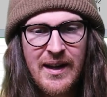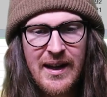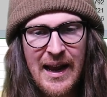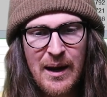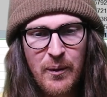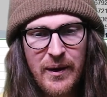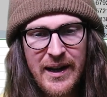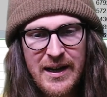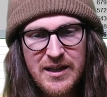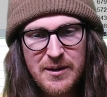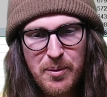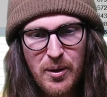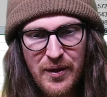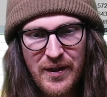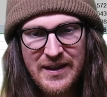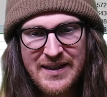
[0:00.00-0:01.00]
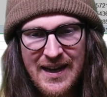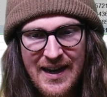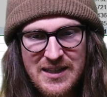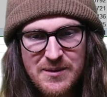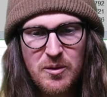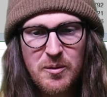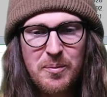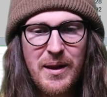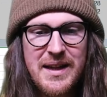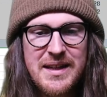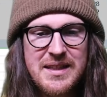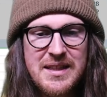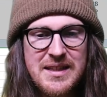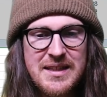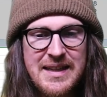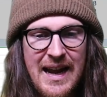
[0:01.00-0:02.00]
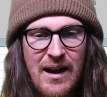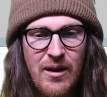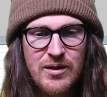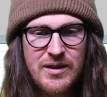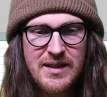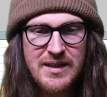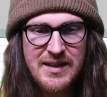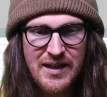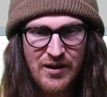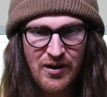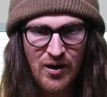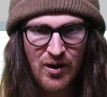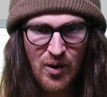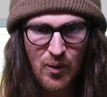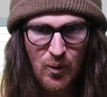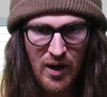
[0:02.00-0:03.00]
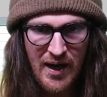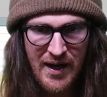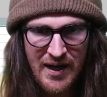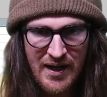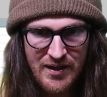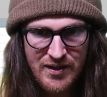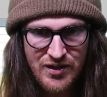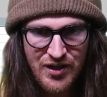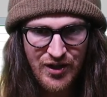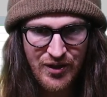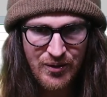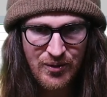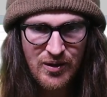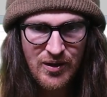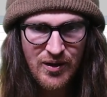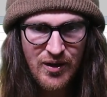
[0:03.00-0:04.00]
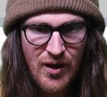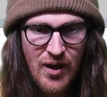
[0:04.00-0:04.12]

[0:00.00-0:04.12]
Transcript: and we need to put the decimal places down to 0, 1, 2,